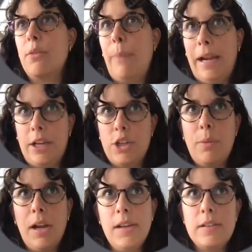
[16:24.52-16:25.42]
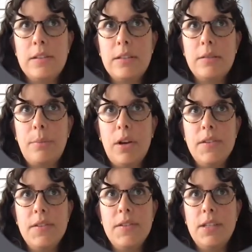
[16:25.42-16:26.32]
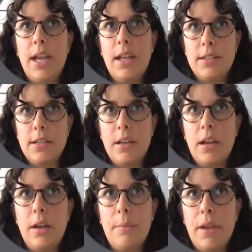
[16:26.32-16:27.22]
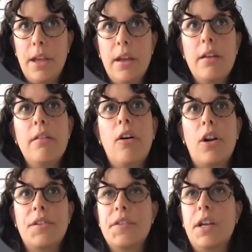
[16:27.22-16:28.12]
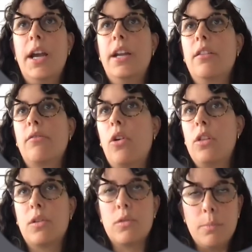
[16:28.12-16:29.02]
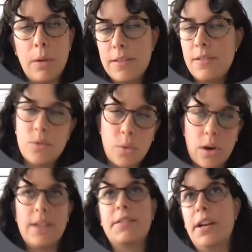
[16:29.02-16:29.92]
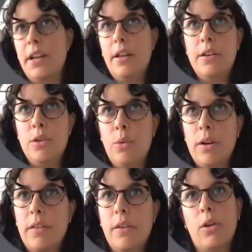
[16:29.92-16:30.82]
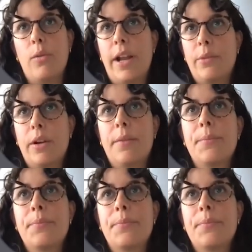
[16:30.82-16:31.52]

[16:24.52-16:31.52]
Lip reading: on manage policy and unassign all the accrual policies or assign a new one, the correct one.